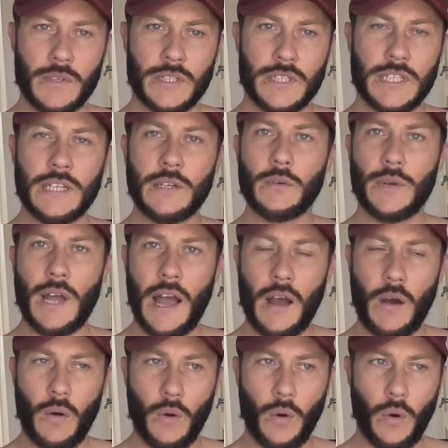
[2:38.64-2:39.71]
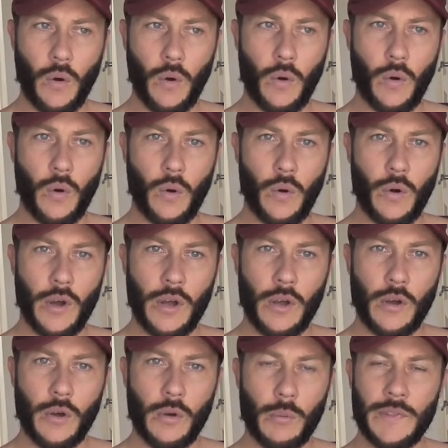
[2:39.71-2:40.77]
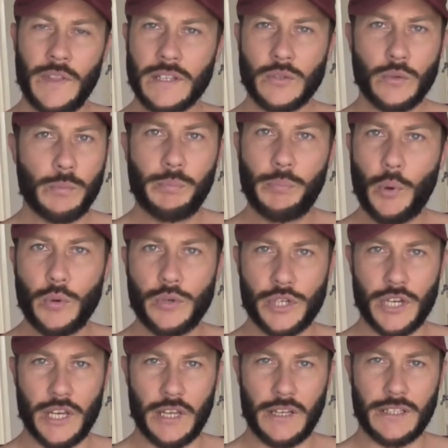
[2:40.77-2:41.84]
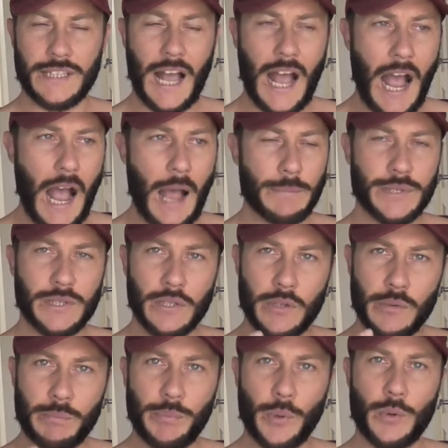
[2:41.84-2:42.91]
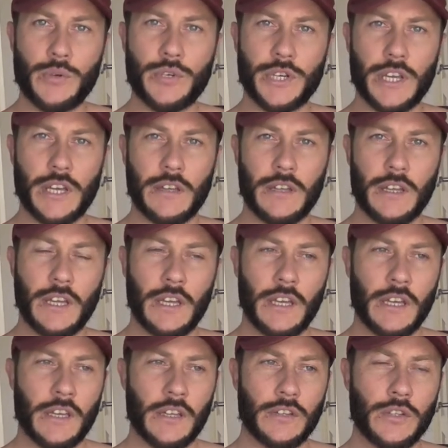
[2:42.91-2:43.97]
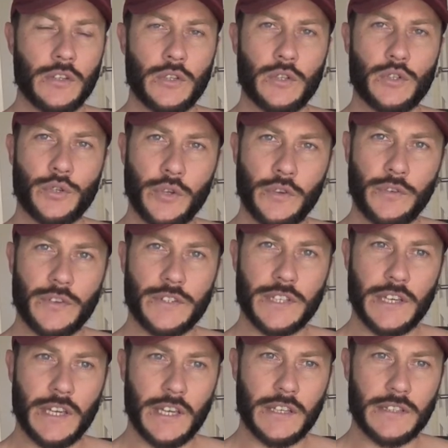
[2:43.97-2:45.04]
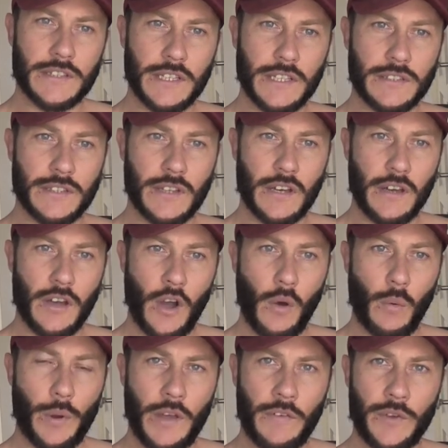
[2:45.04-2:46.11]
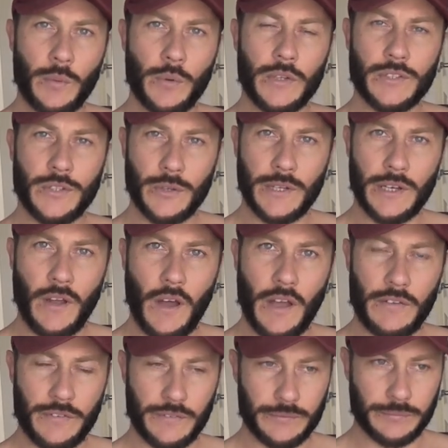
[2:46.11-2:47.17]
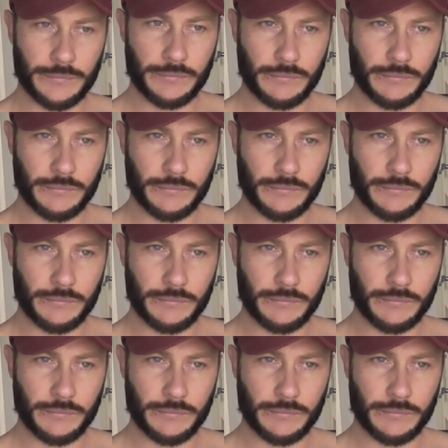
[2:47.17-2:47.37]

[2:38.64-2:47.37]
singled out, or when that's all bullshit. It's absolute bullshit. The truth as it is that whatever you want to do in life,